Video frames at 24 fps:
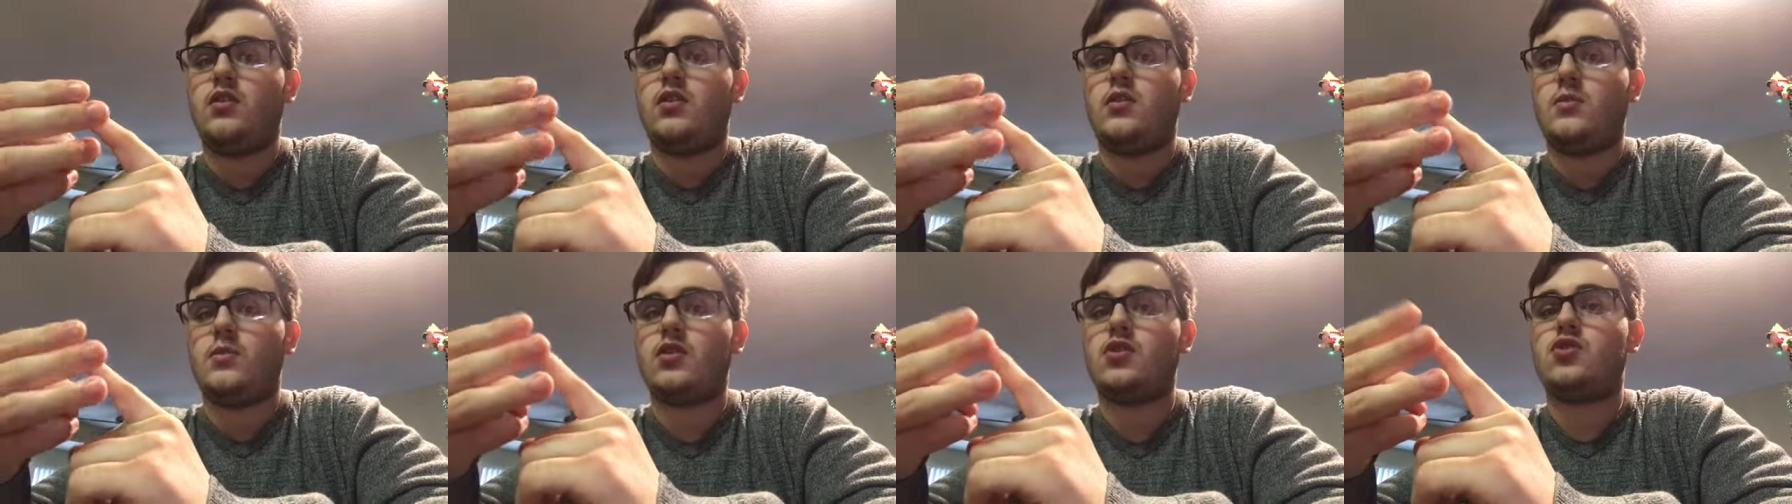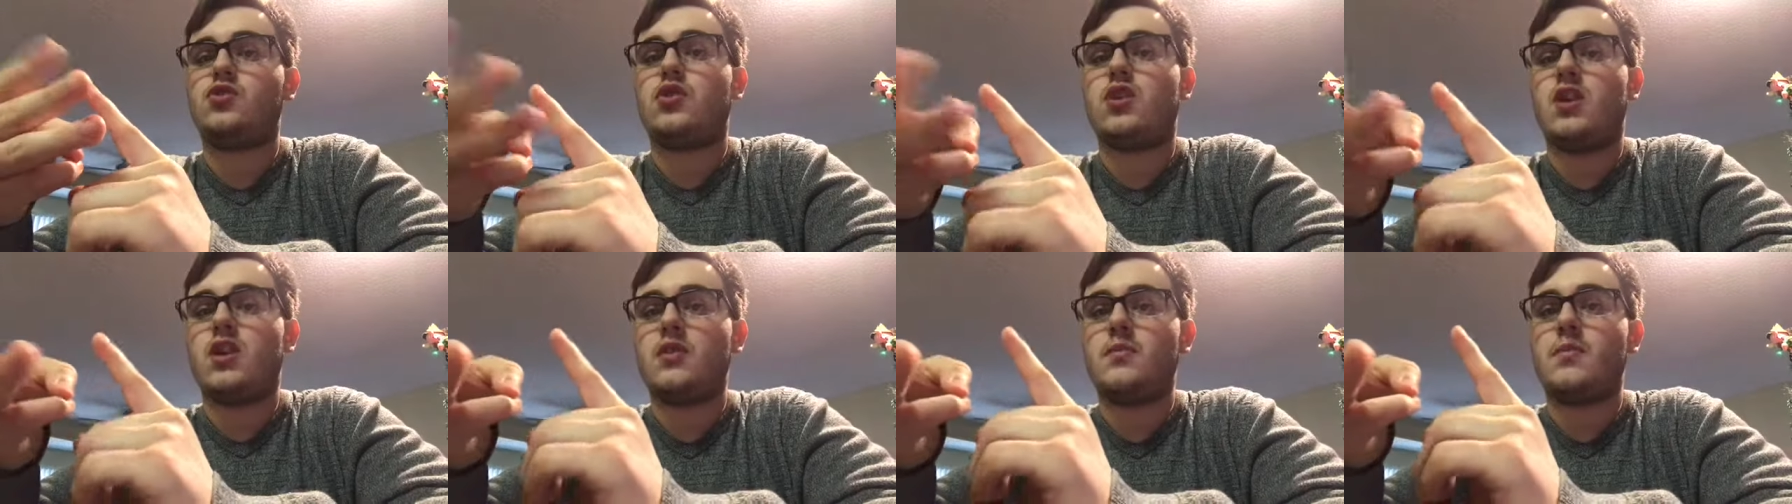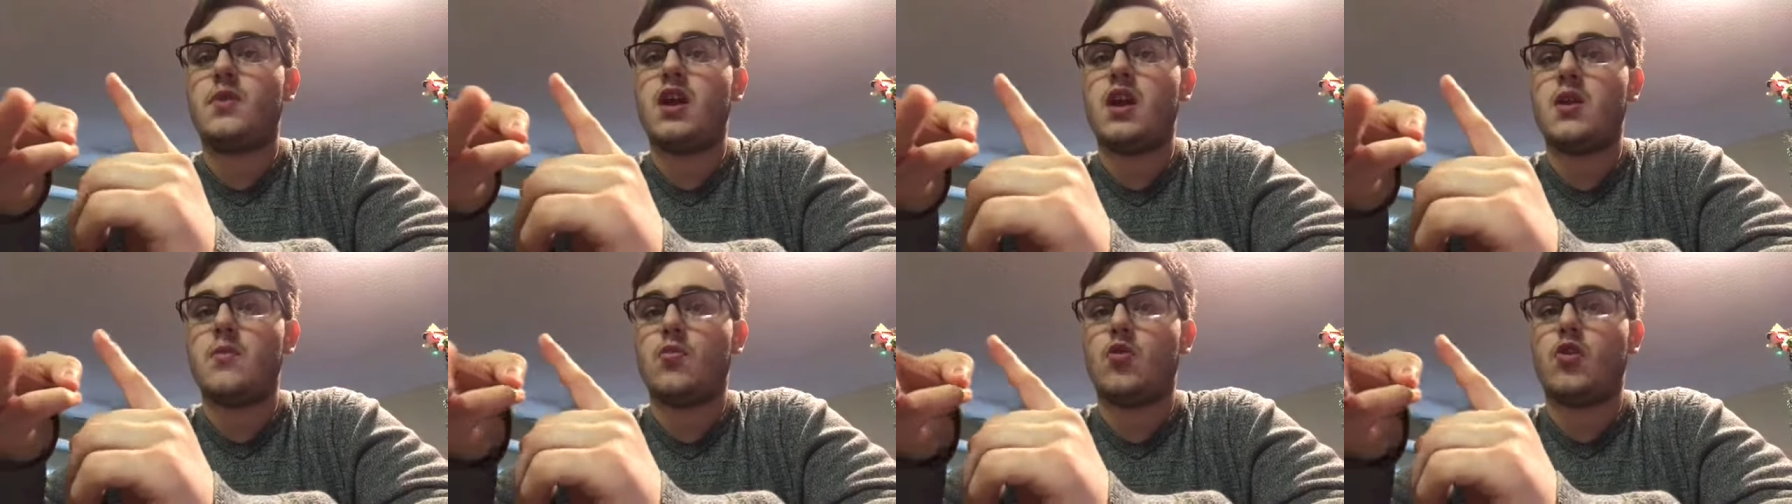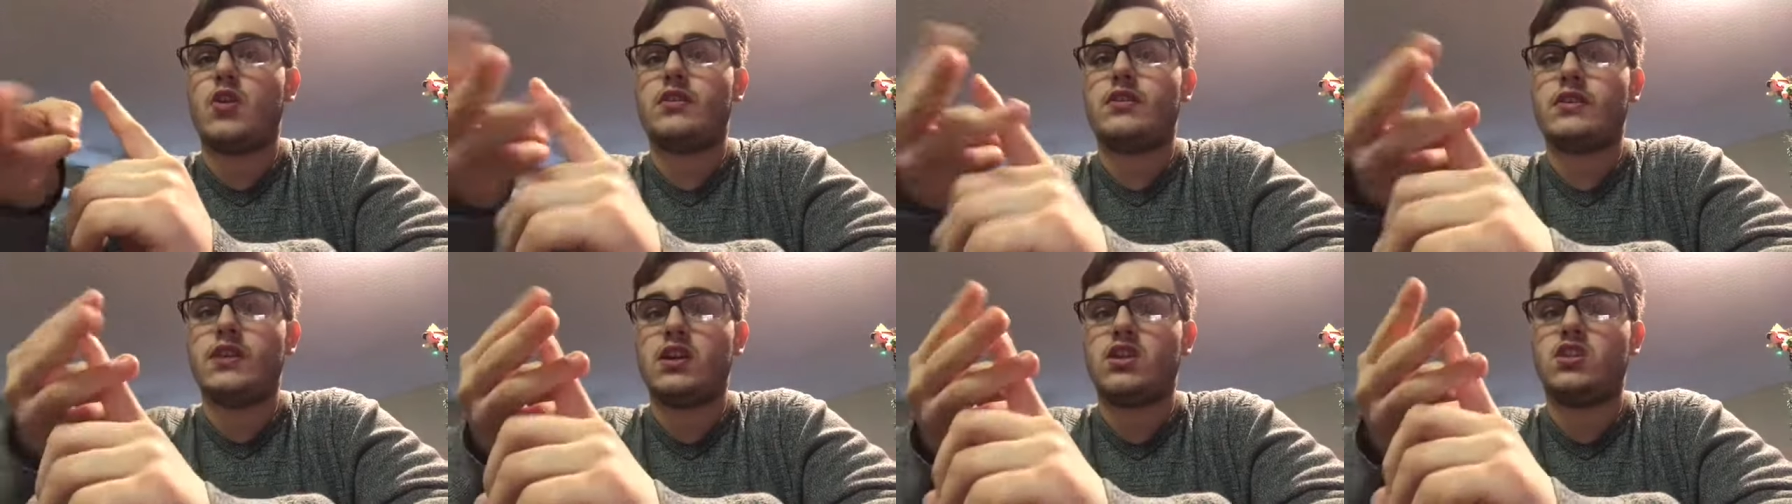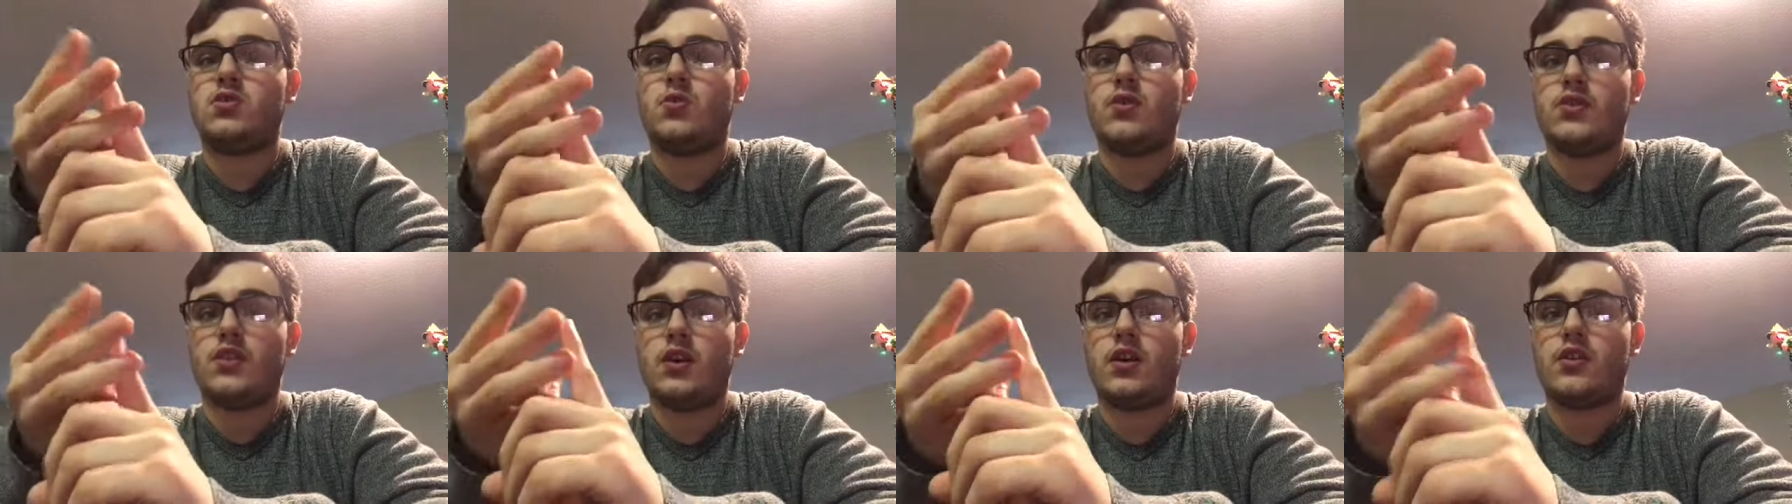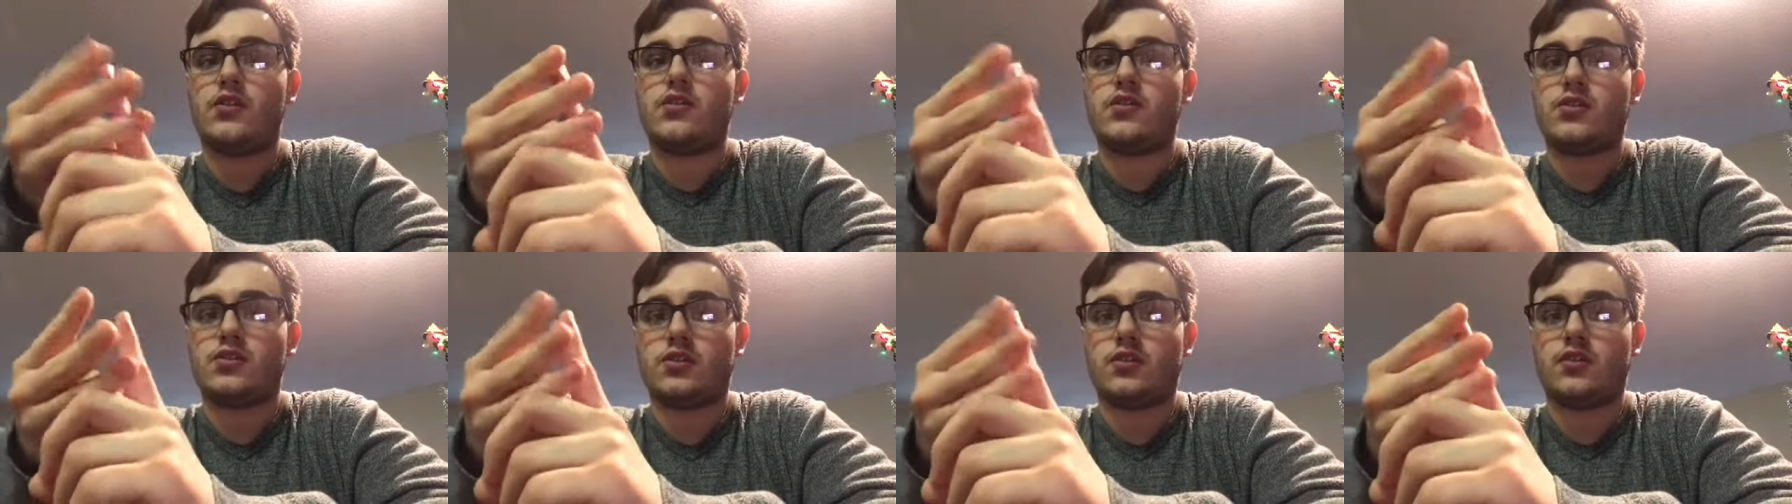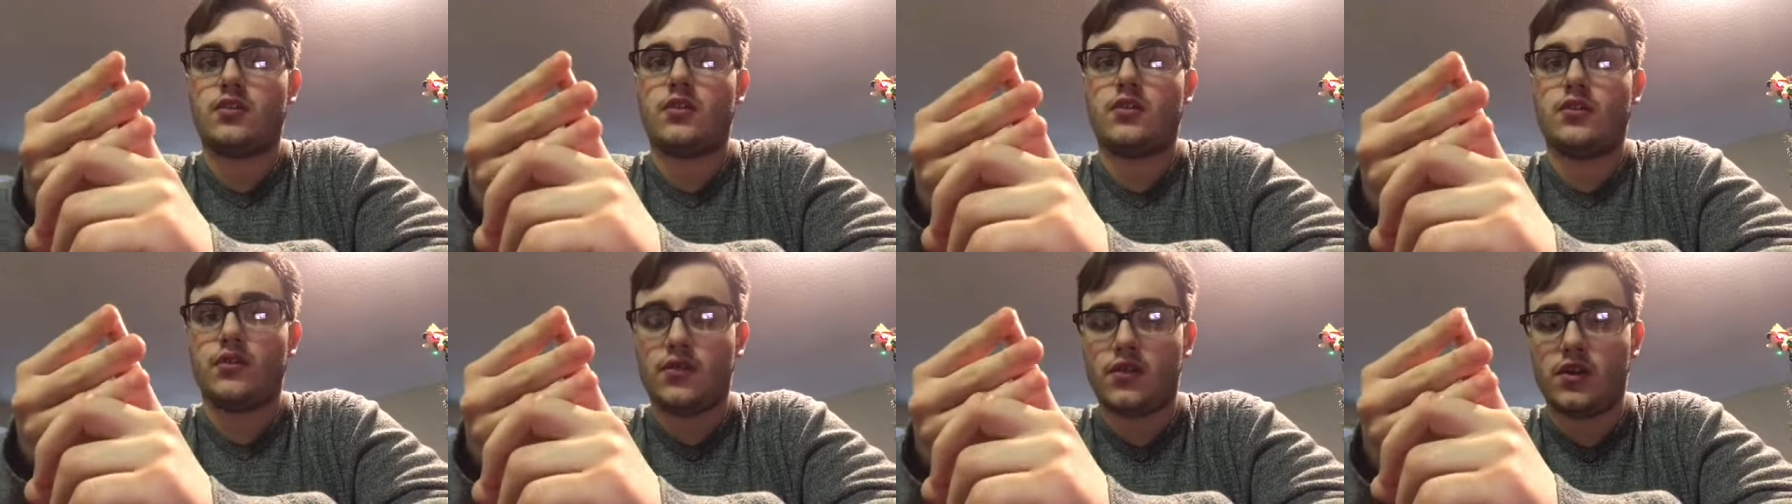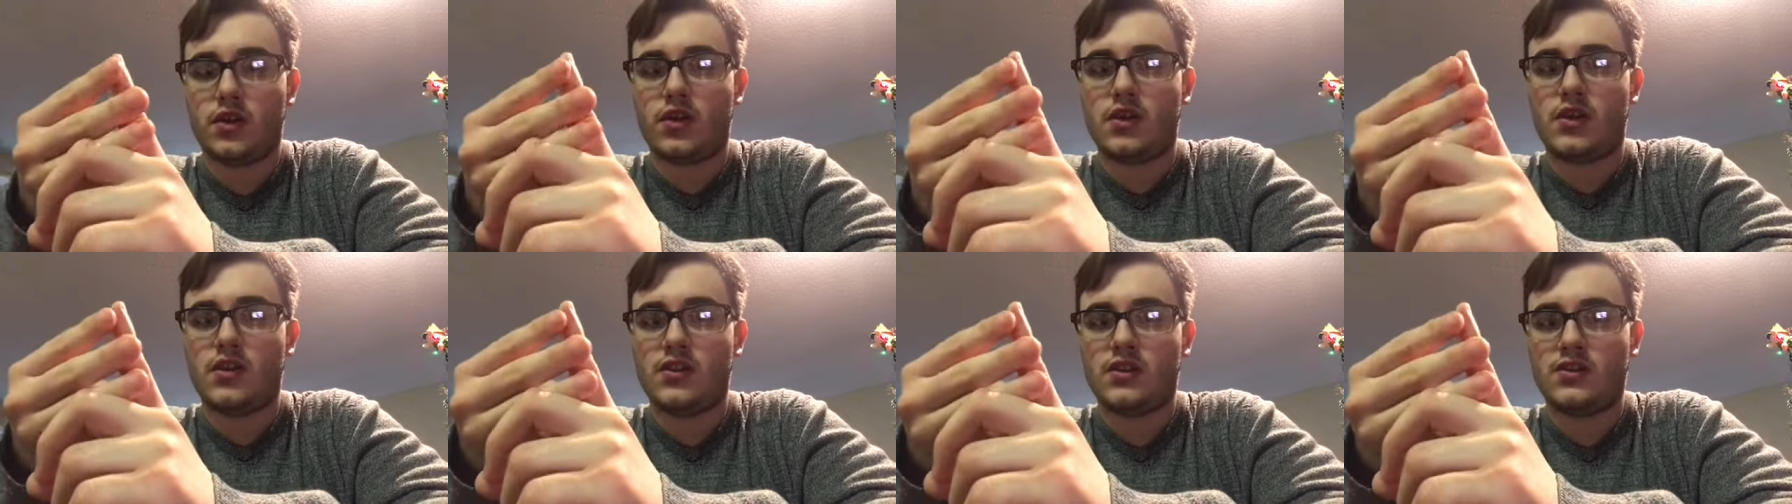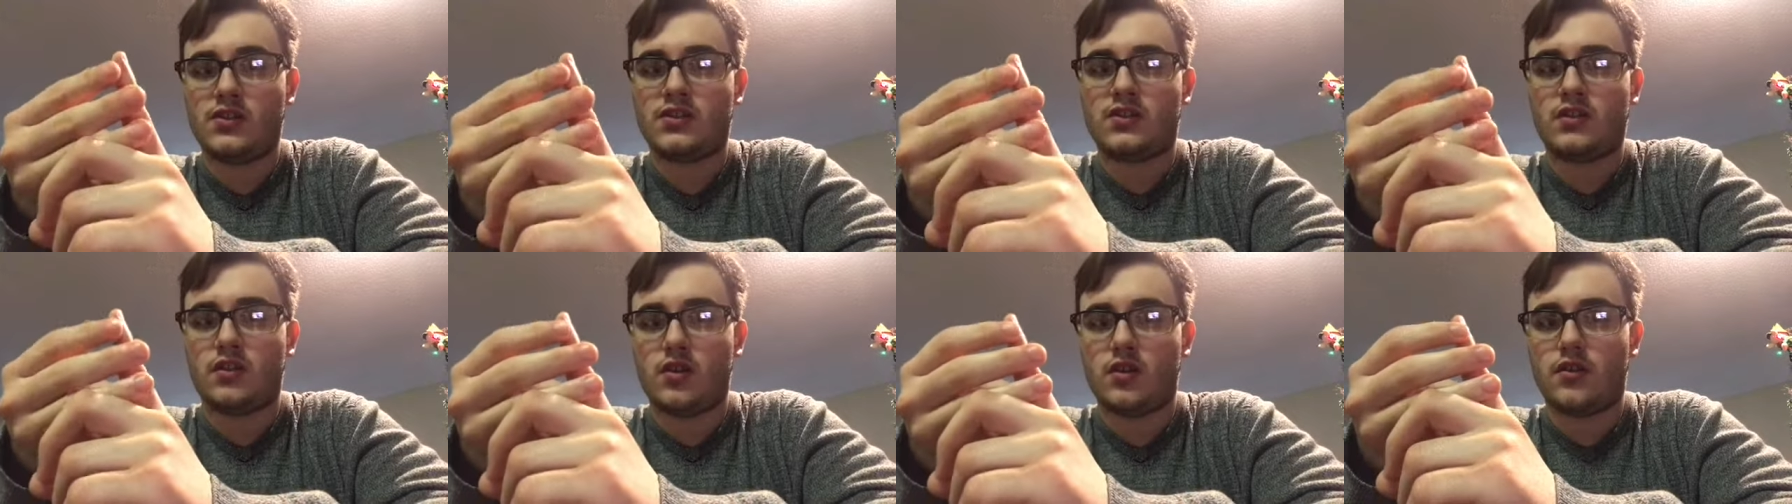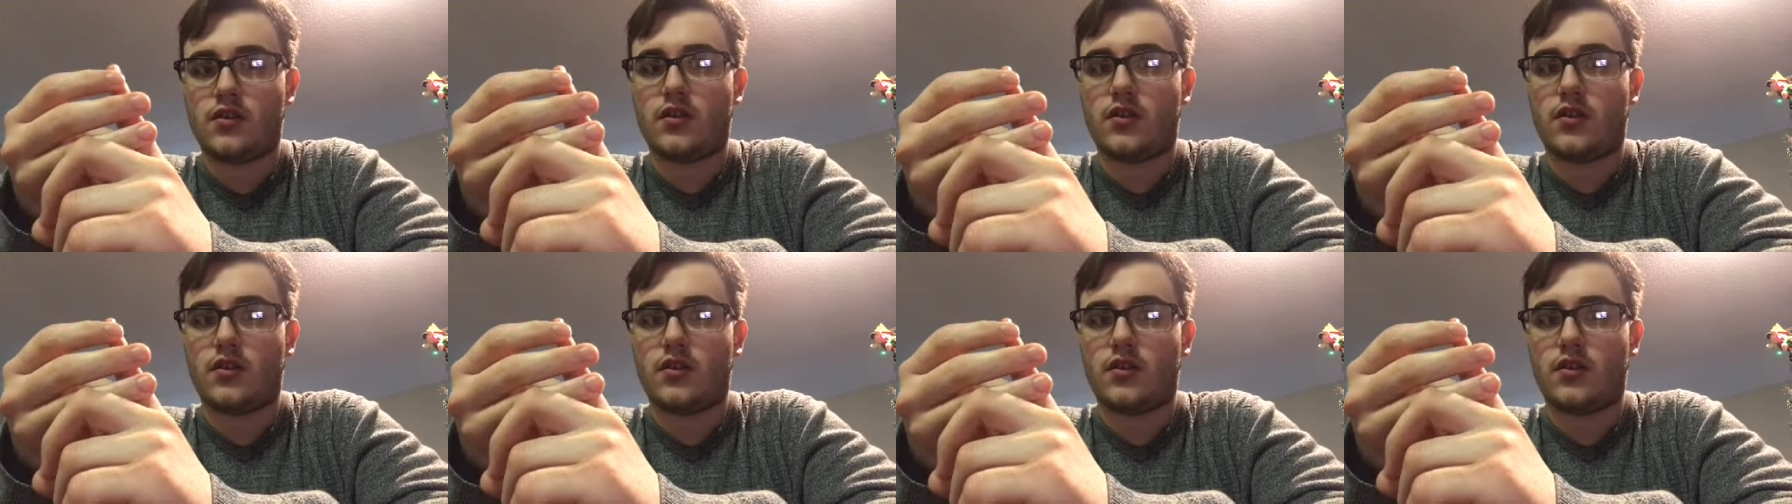I'm going to try to pay more attention with other certain things that are,